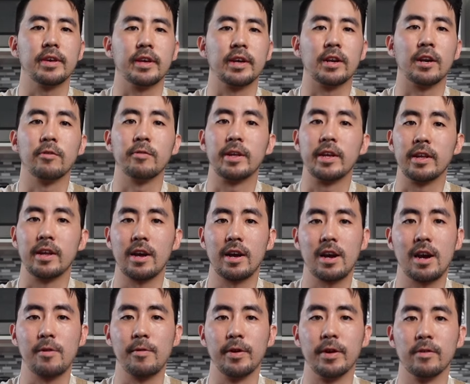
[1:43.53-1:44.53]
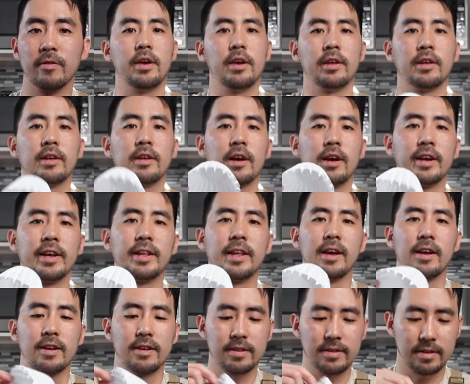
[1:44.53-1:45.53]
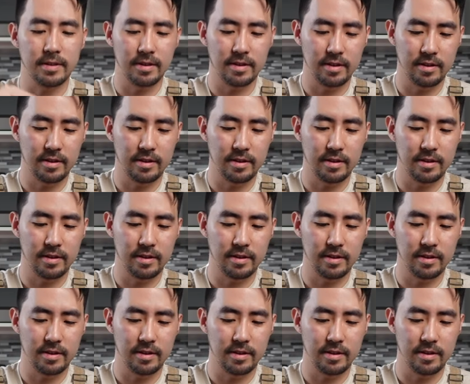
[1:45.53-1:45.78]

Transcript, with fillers: including Hario and Kalita